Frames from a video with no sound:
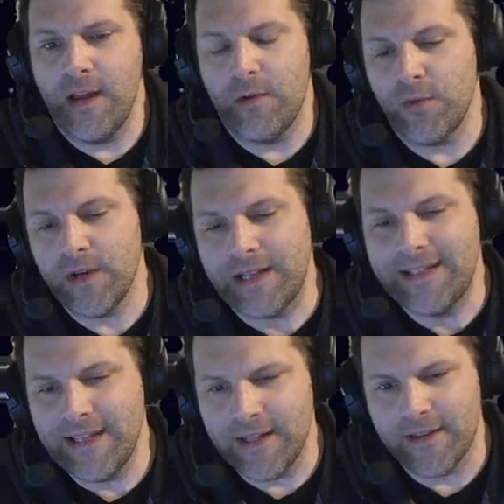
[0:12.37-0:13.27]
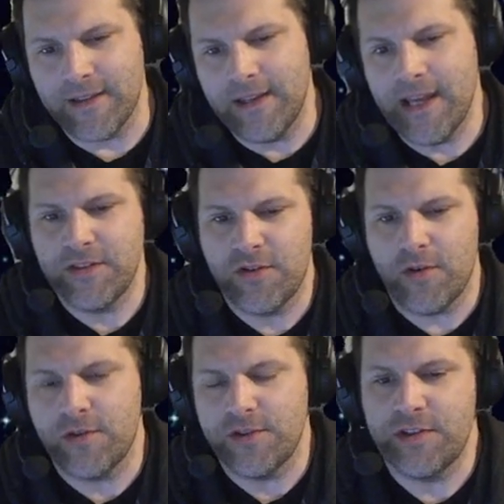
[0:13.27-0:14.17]
and we're going to dig into the
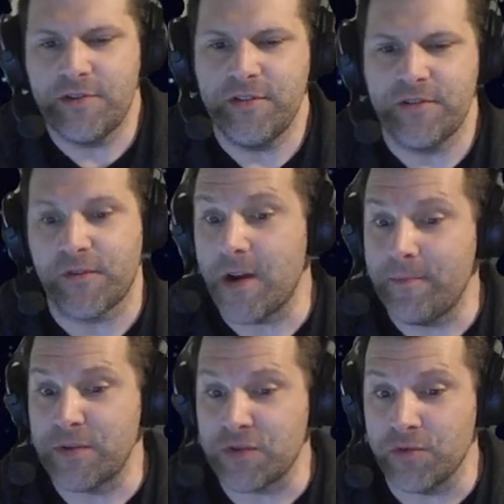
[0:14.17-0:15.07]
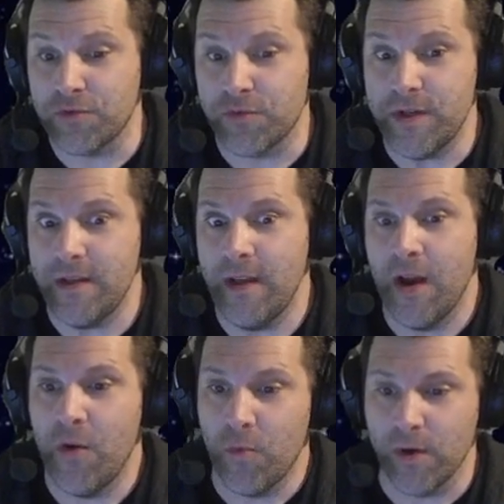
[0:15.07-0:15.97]
Nightstalkers series for episode 3.
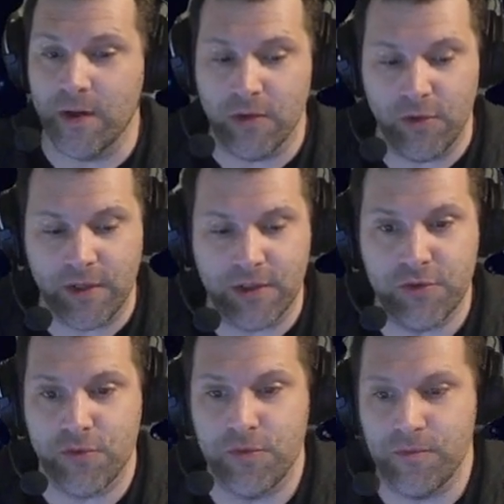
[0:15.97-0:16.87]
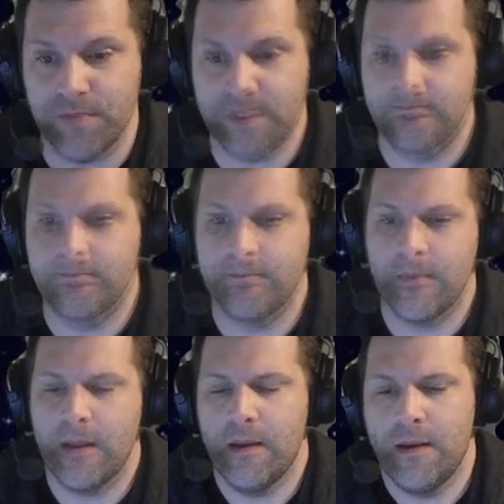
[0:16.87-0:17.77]
We're going to look at troops.
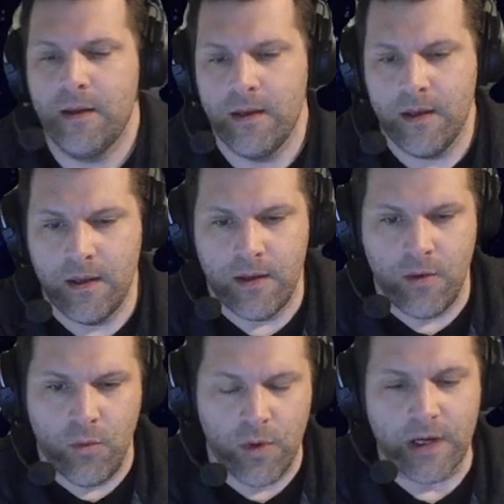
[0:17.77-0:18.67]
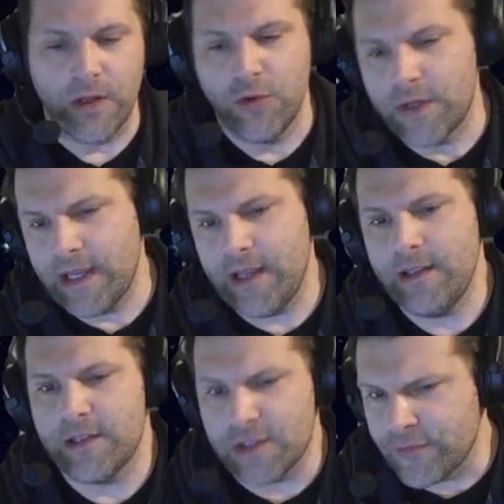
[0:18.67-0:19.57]
We're going to look
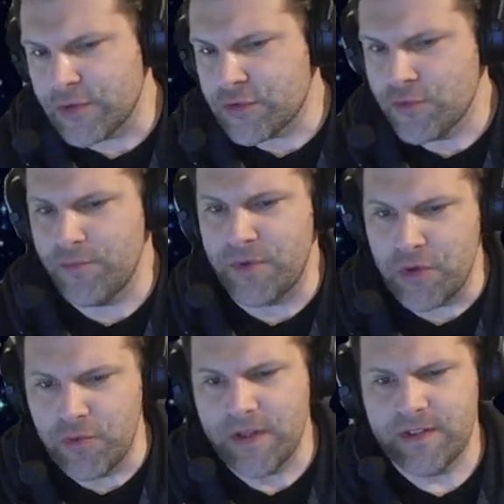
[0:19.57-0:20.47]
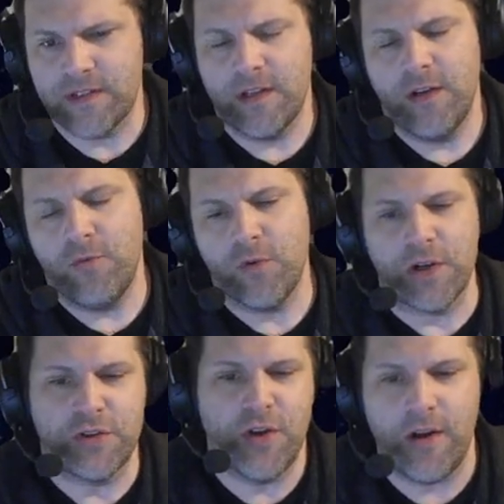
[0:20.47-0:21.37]
at the different troop units. We're
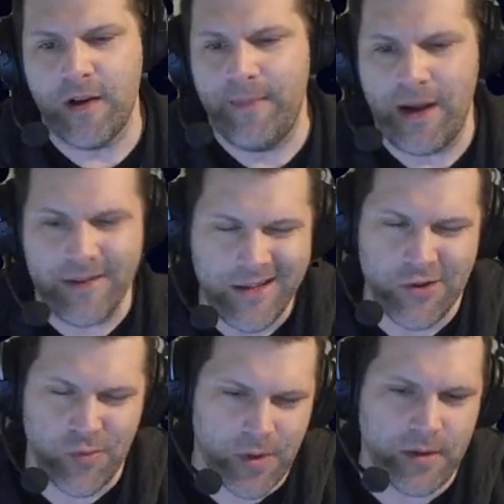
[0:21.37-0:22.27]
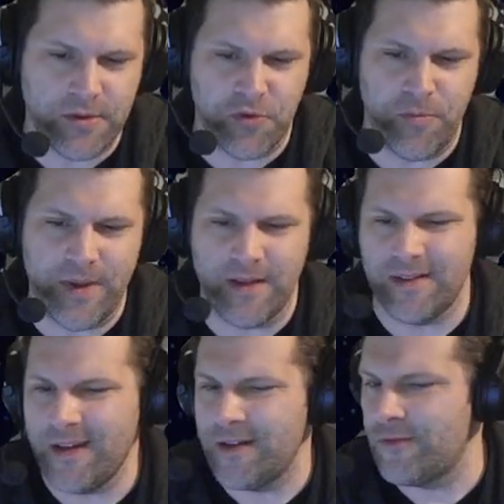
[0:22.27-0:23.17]
going to talk about each one a little bit
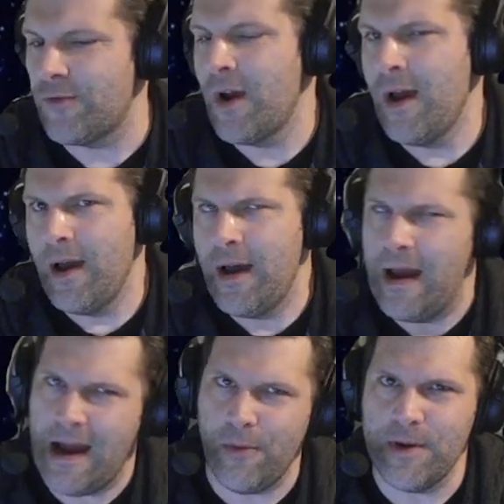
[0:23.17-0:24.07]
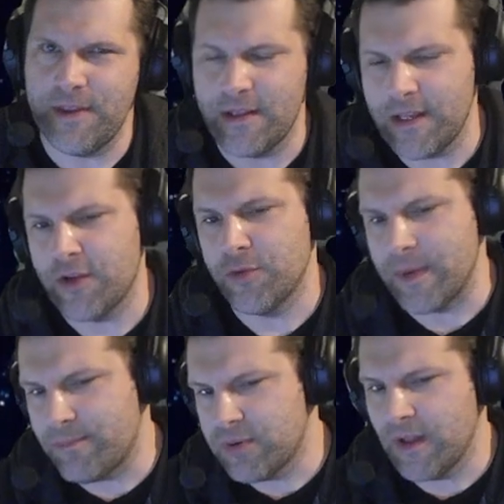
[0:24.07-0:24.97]
and kind of how I think they could
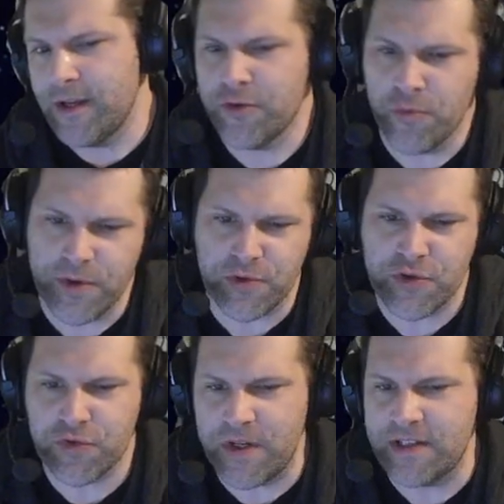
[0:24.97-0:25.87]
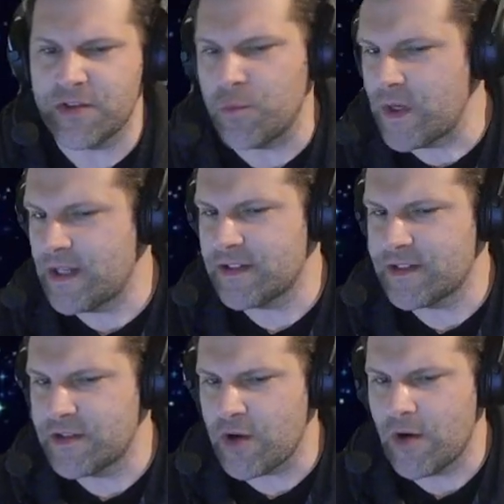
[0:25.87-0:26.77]
be played or what their strengths and
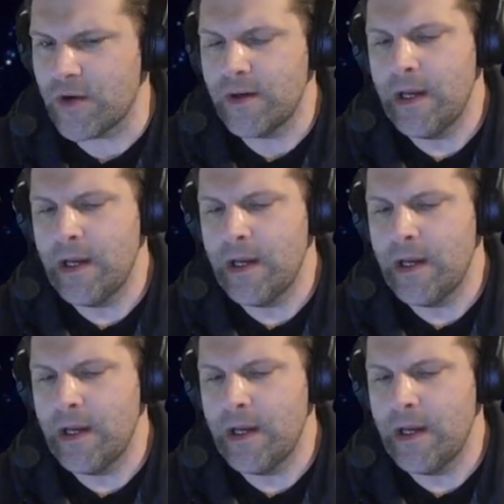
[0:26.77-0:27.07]
weaknesses are.